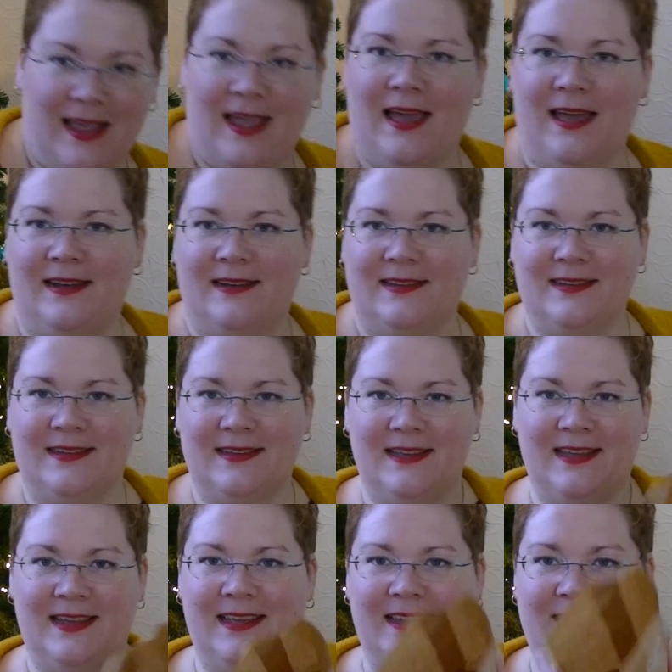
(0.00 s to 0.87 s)
head
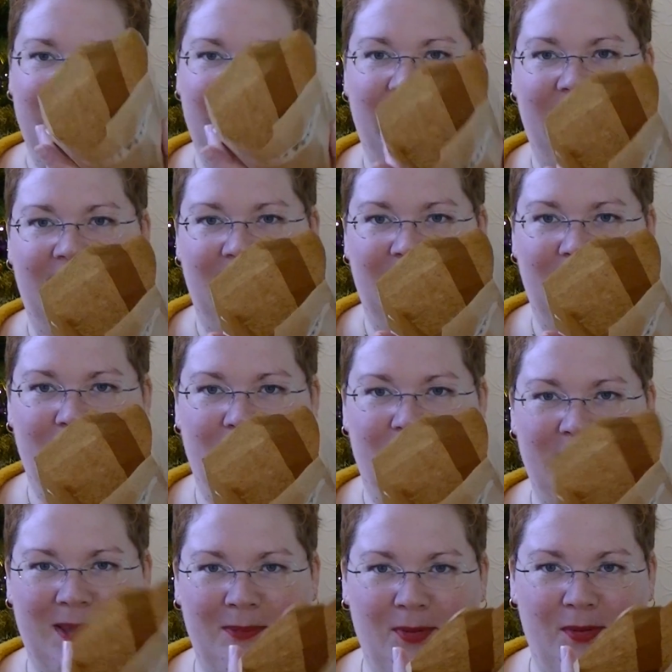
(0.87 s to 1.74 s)
in a
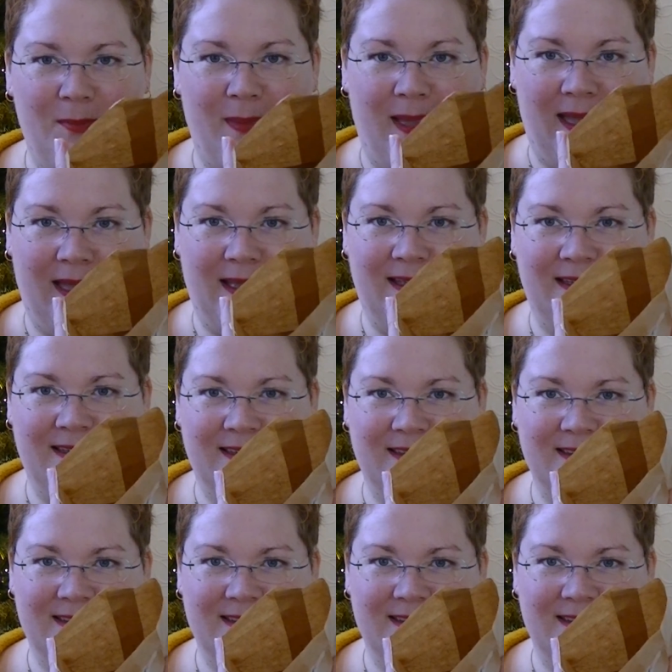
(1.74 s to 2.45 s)
paper bag